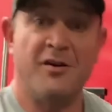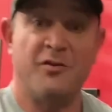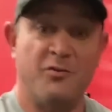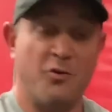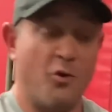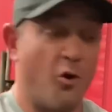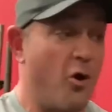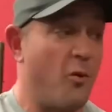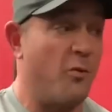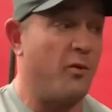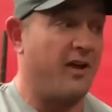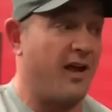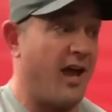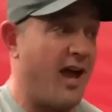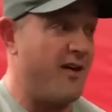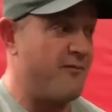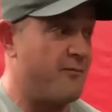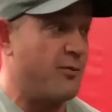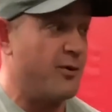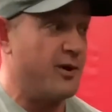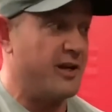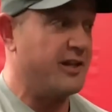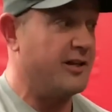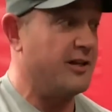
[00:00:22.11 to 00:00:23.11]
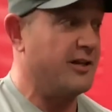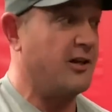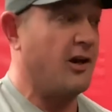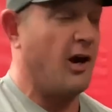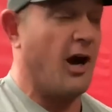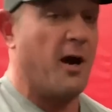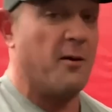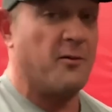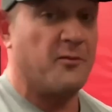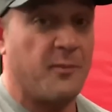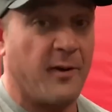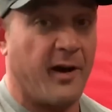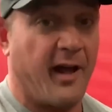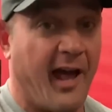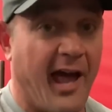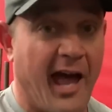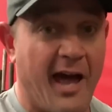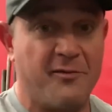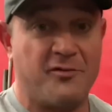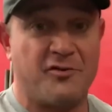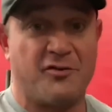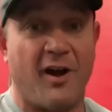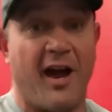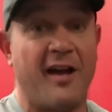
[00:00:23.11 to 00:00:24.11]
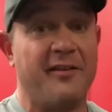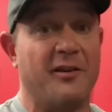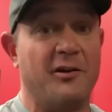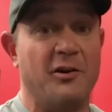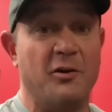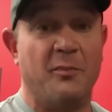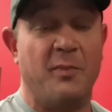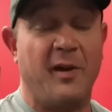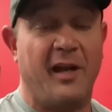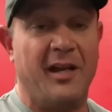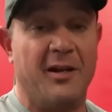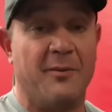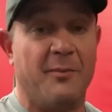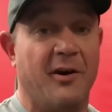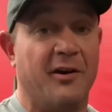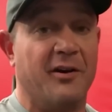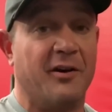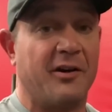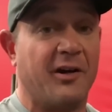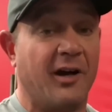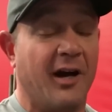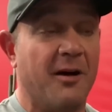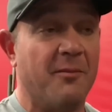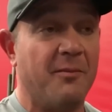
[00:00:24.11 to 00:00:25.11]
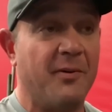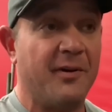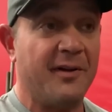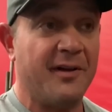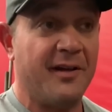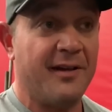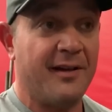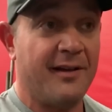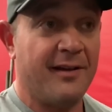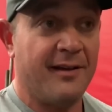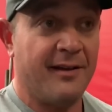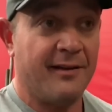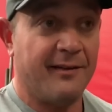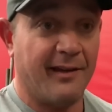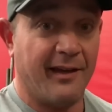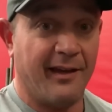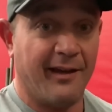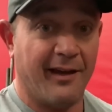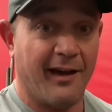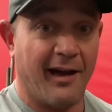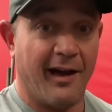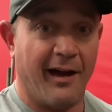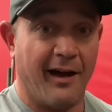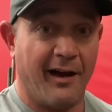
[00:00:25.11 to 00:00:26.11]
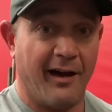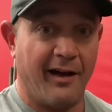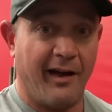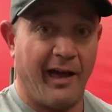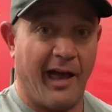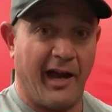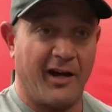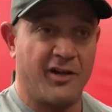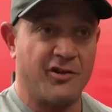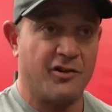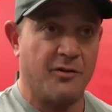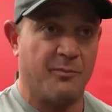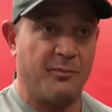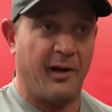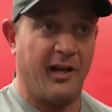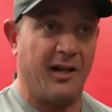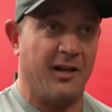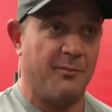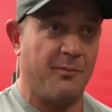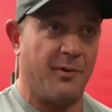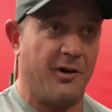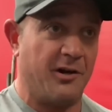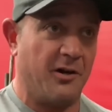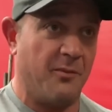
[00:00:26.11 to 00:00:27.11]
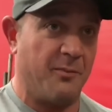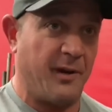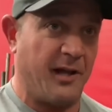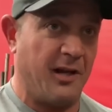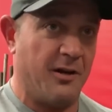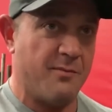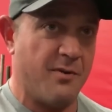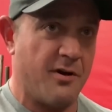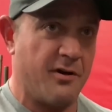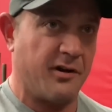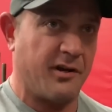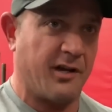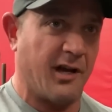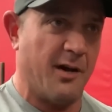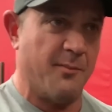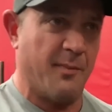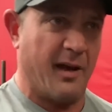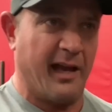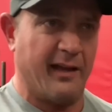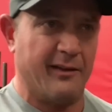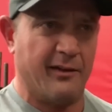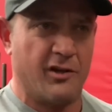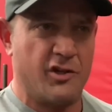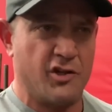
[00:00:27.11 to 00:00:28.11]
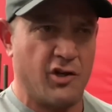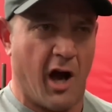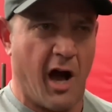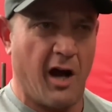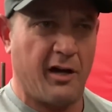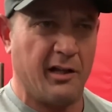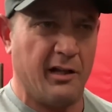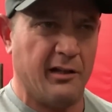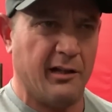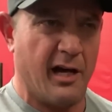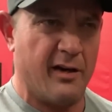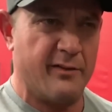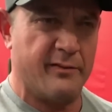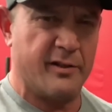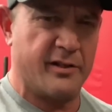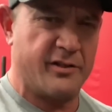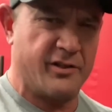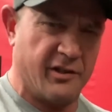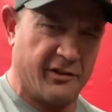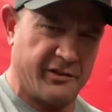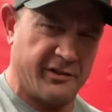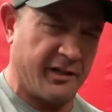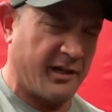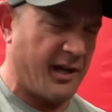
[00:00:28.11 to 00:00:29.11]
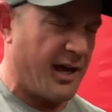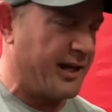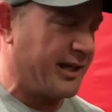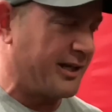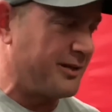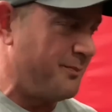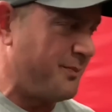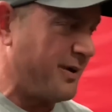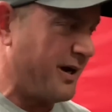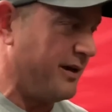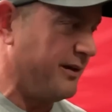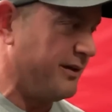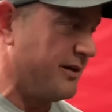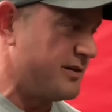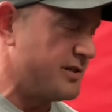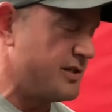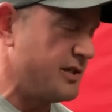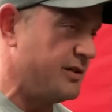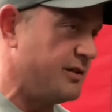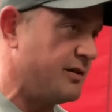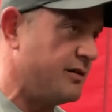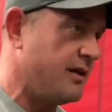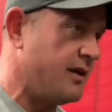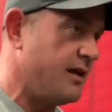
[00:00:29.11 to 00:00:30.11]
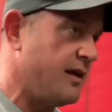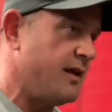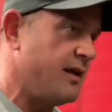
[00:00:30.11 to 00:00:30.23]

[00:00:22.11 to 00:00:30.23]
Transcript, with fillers: normally I have pretty good carbs, but I have tried the new peanut butter cup, the uh, extra peanut butter peanut butter cup, and the chocolate lovers, just to kind of compare the two.